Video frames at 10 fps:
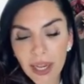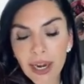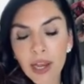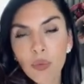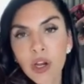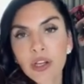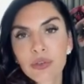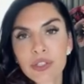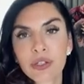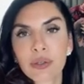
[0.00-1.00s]
And I want you
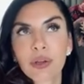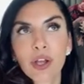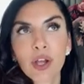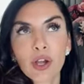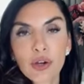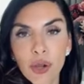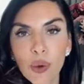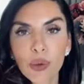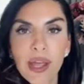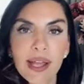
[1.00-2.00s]
to
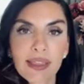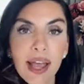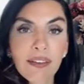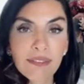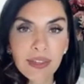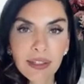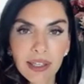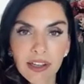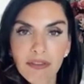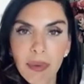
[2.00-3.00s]
know that that
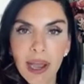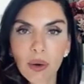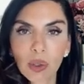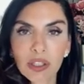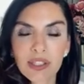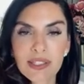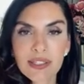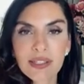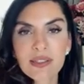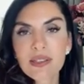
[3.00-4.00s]
feeling of
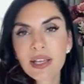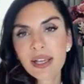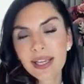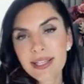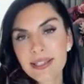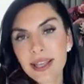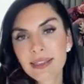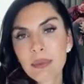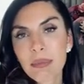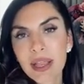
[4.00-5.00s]
powerlessness is
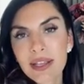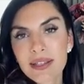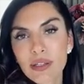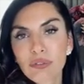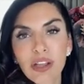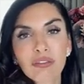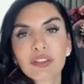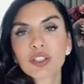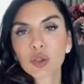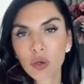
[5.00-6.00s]
at the base of
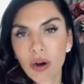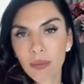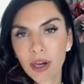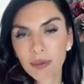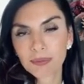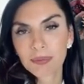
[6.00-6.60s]
every trauma.